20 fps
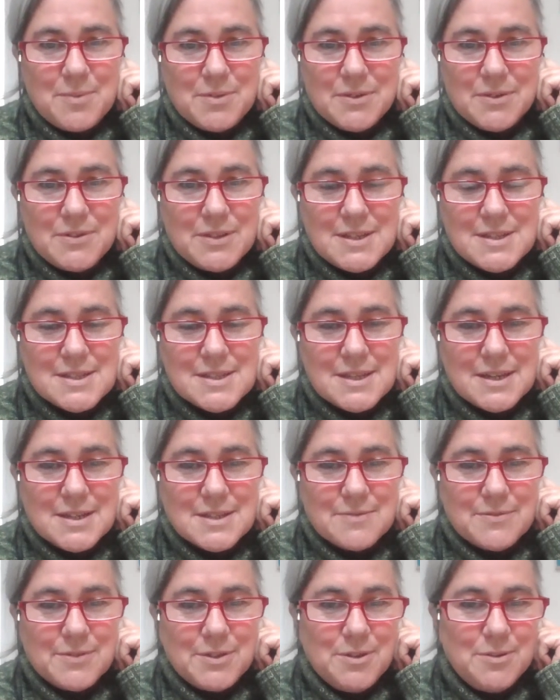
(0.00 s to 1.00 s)
any one of these
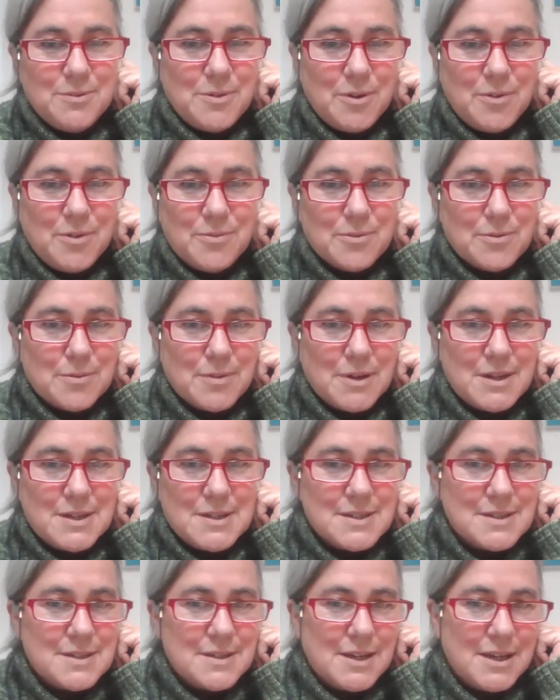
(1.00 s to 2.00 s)
things for you
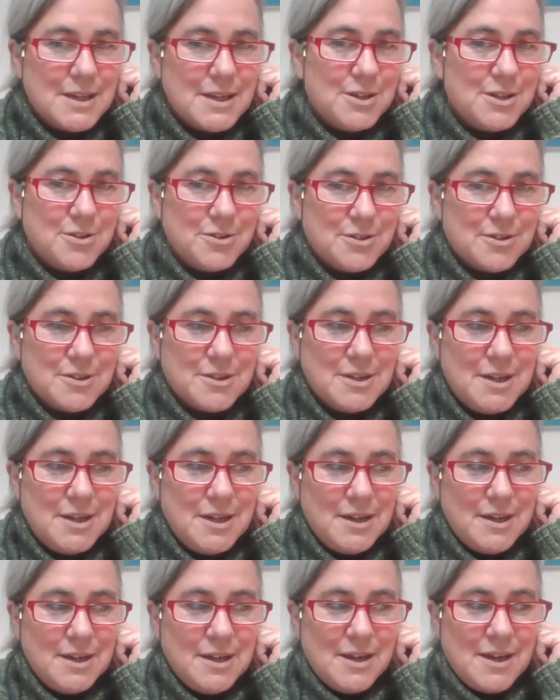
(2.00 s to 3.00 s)
override any
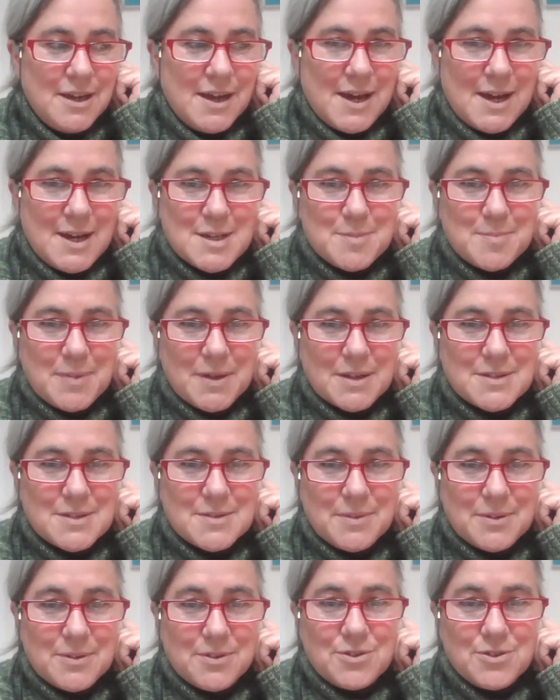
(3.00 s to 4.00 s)
other
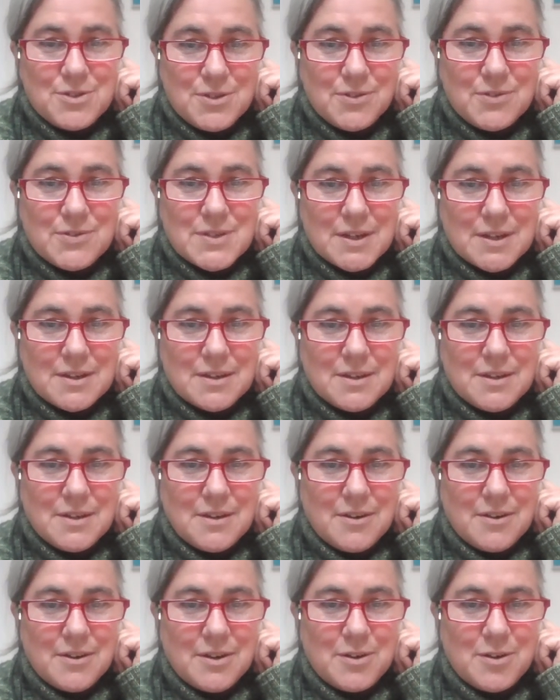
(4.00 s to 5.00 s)
aspect when you're
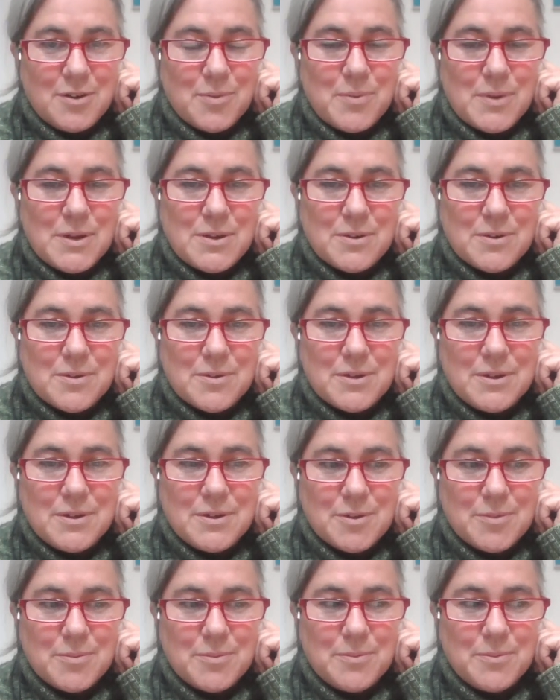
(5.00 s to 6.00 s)
choosing yarn, or when
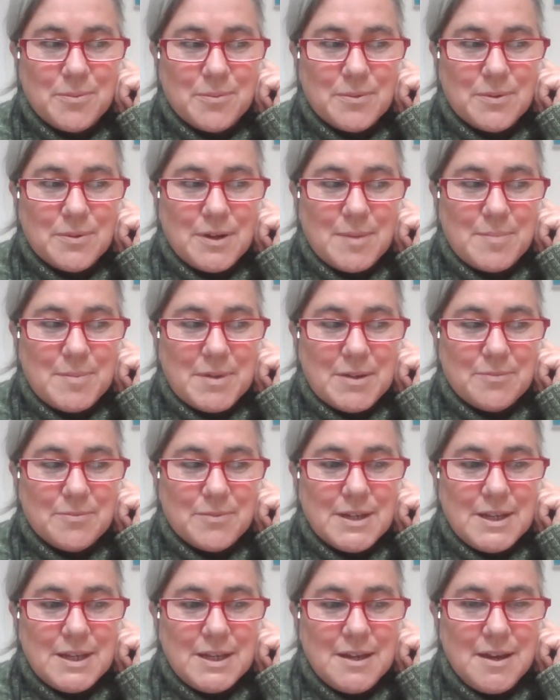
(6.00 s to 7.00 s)
you're, you know, I
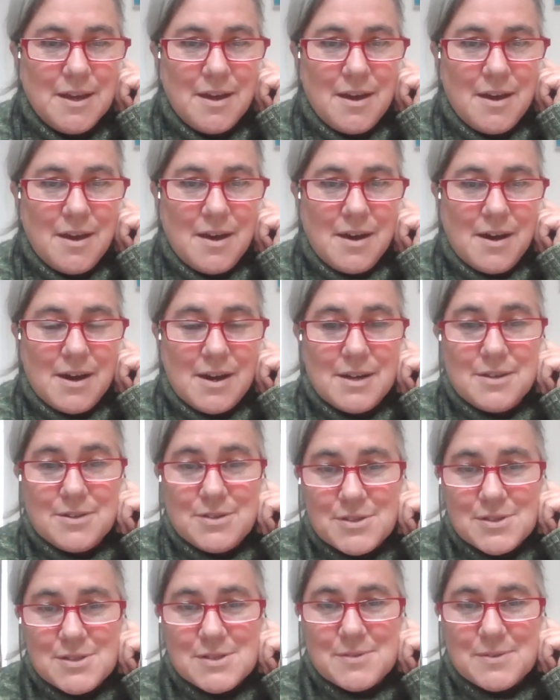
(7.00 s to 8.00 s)
mean, really,
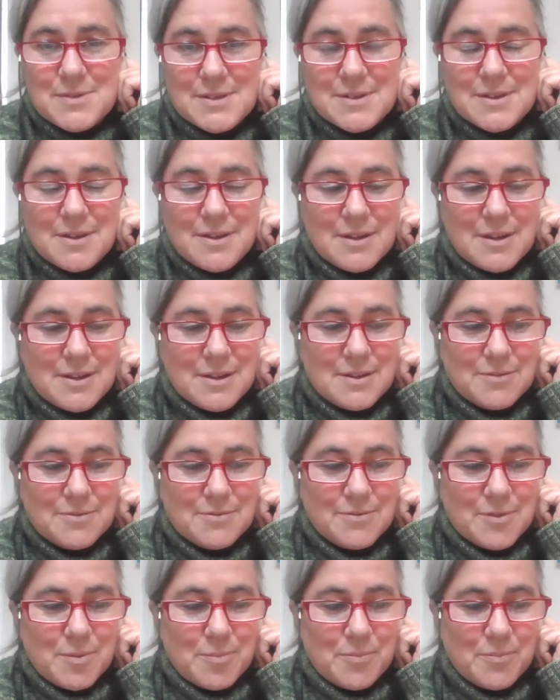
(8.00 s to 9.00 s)
just
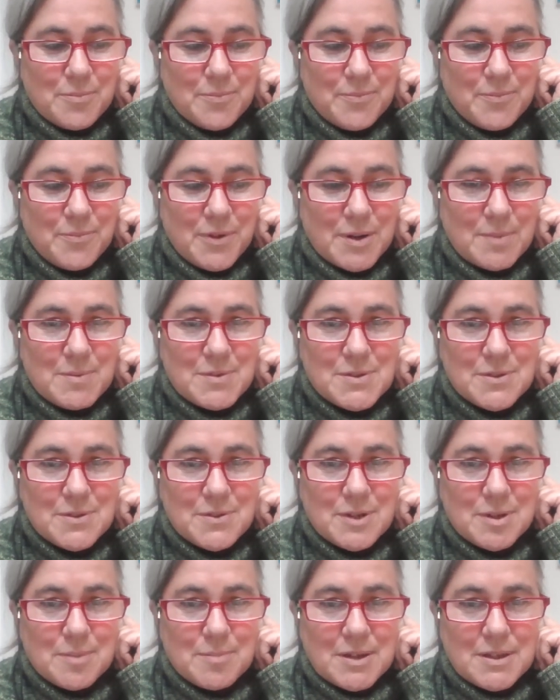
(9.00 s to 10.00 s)
from what I've
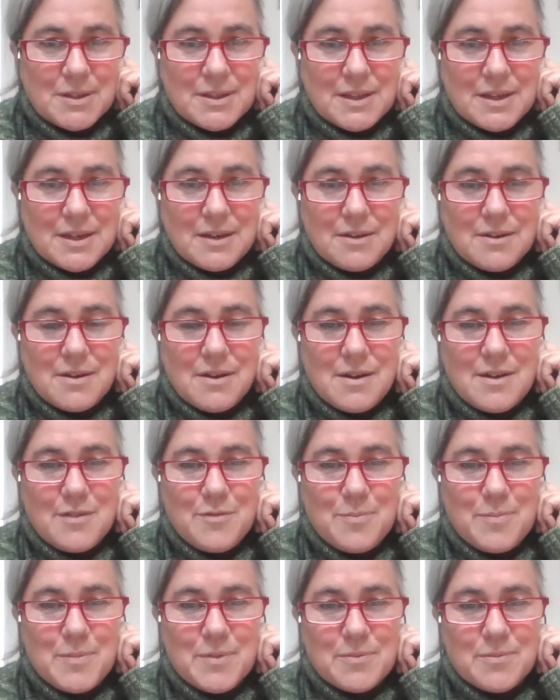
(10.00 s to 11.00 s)
been talking about
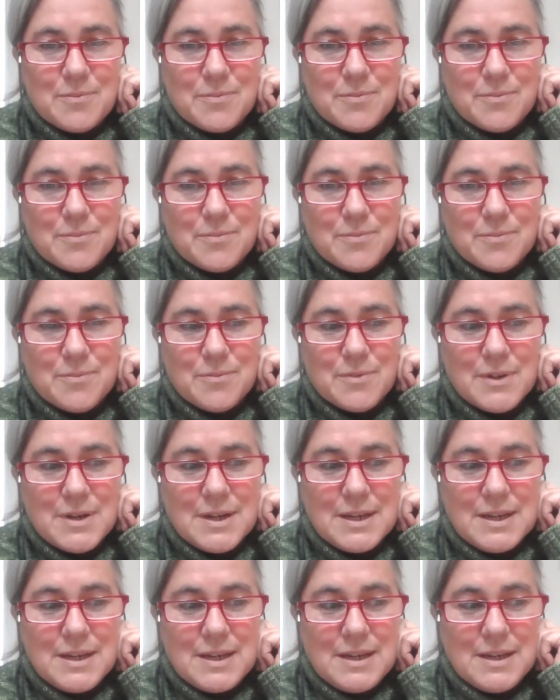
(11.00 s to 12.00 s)
there, I've been
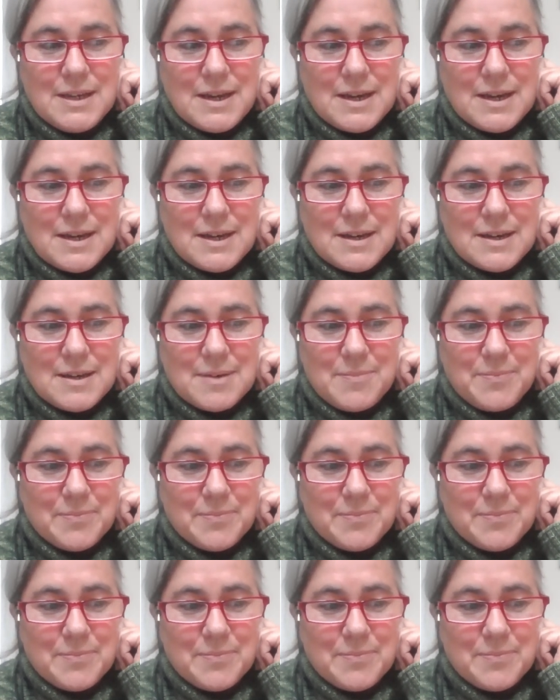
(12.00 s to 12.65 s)
really